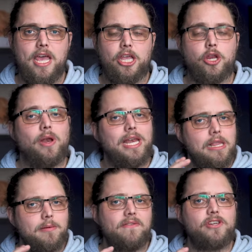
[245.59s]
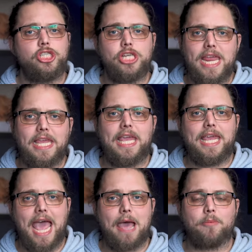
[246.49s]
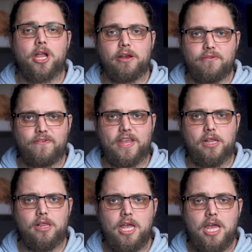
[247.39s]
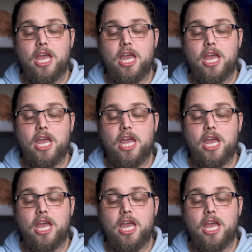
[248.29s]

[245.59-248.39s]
You know, a little bit of a shaky cam kind of feel,